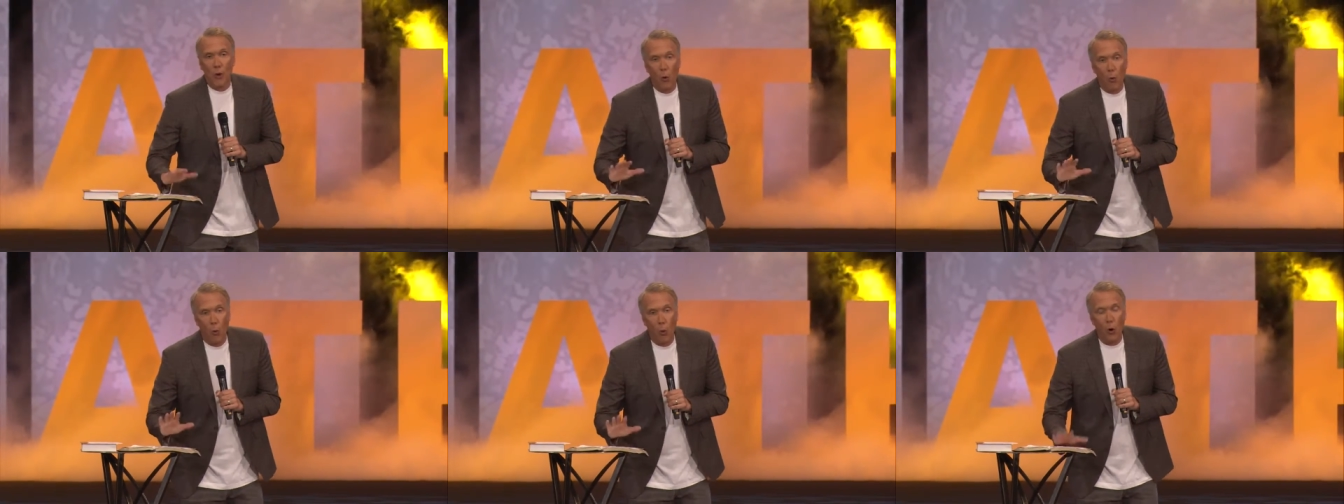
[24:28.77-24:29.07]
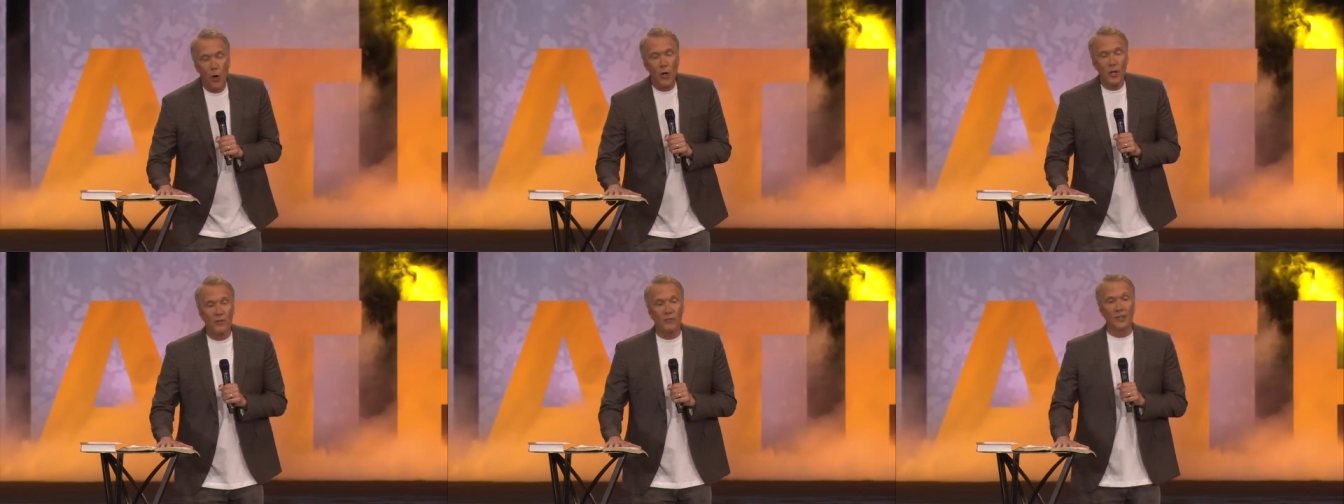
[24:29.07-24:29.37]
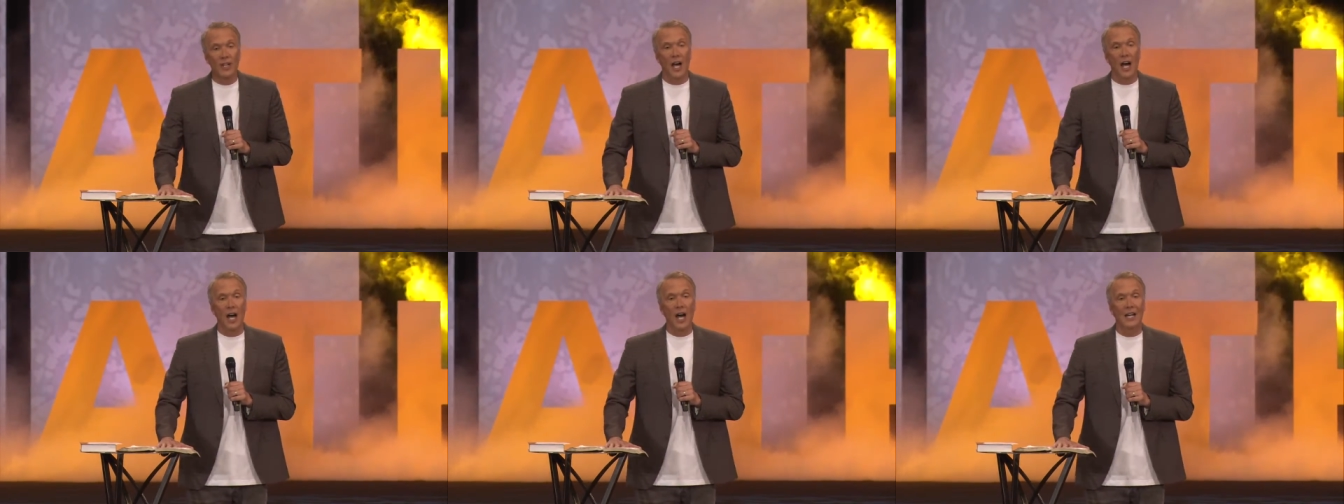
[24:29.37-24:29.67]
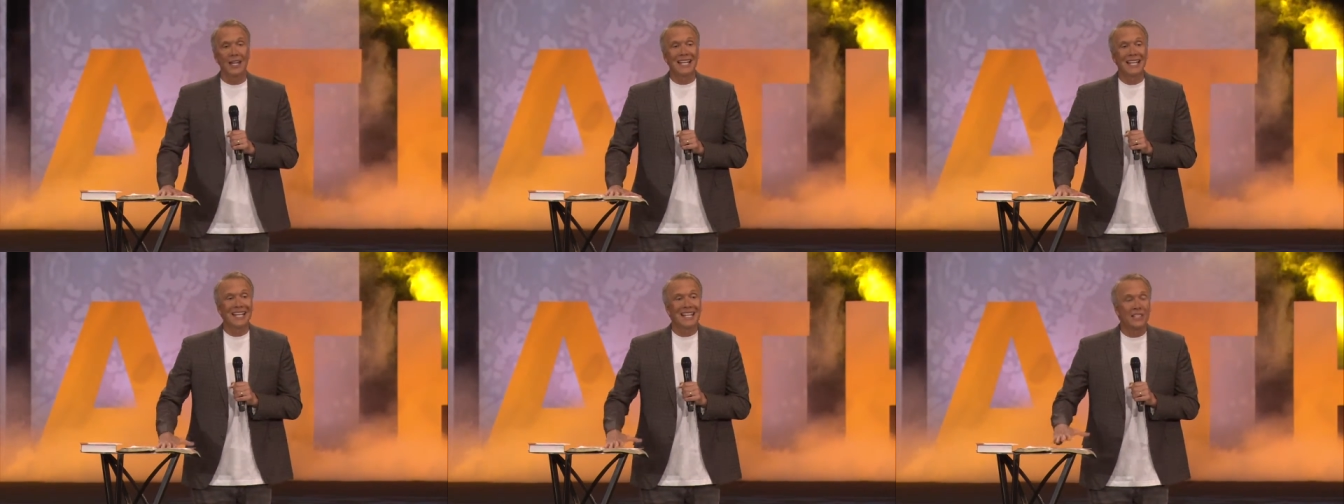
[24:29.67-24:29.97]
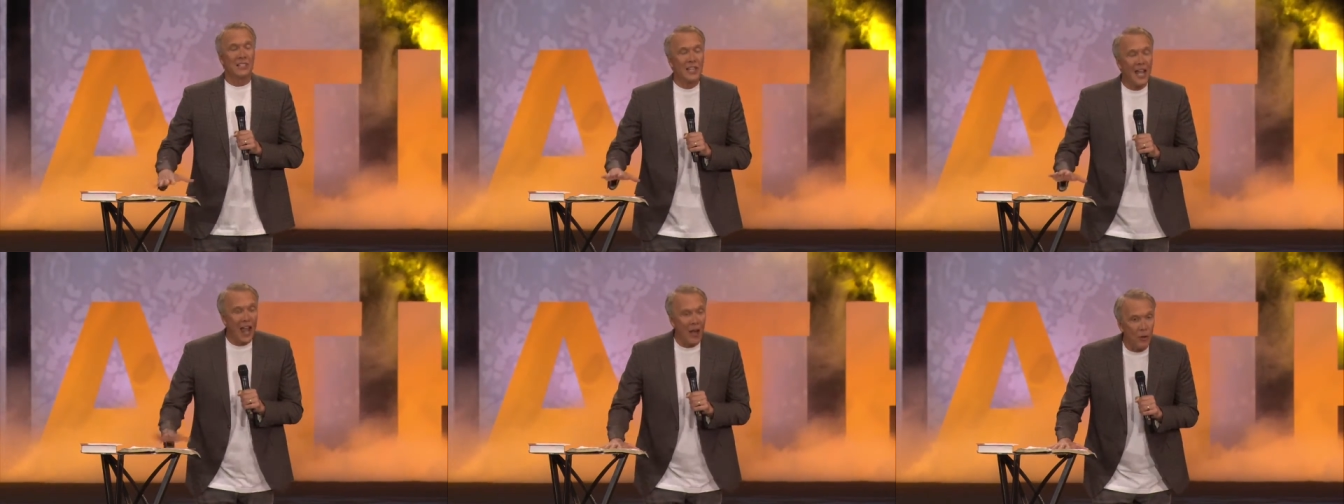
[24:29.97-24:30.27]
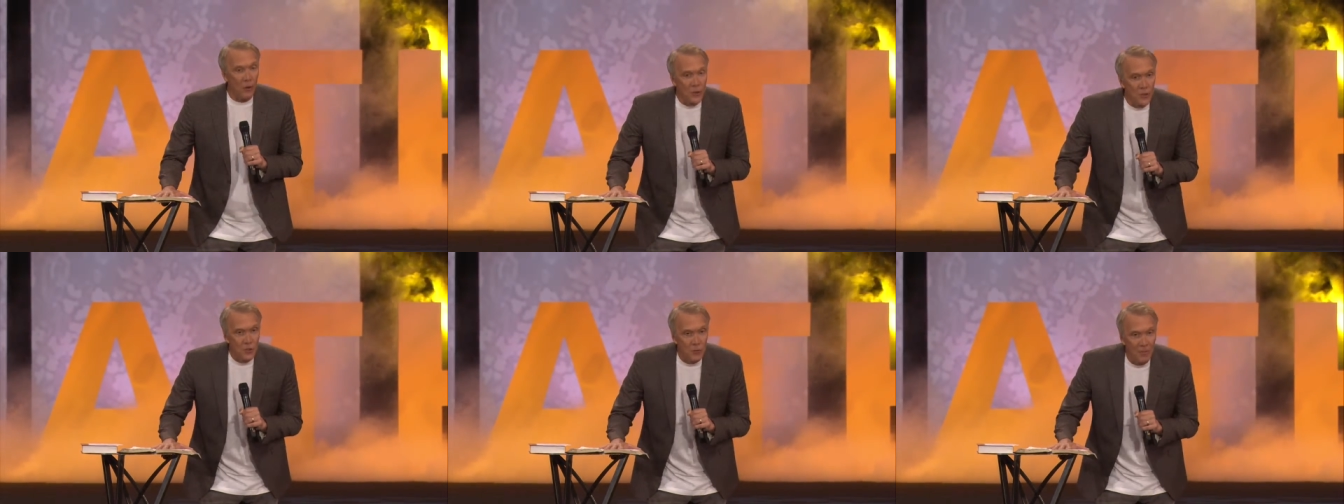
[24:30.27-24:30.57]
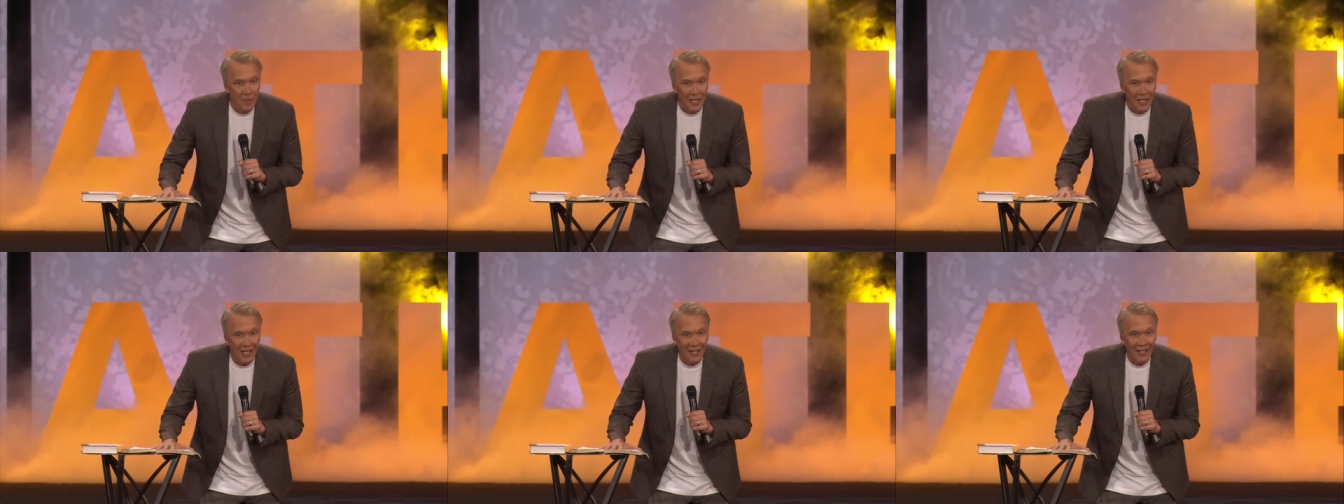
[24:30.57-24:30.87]
the Word of God, tells
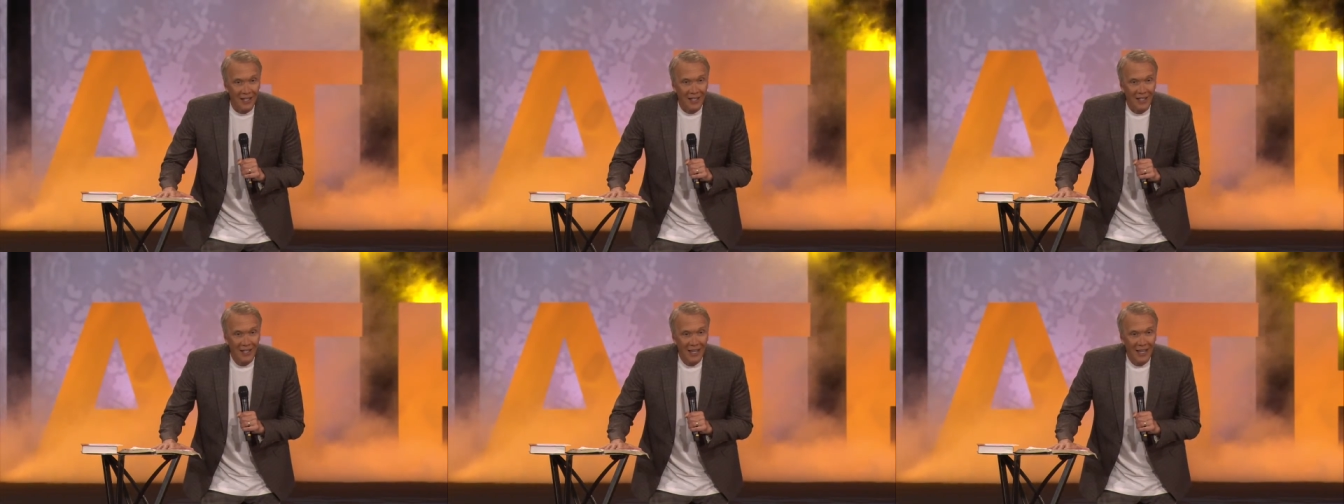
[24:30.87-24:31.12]
me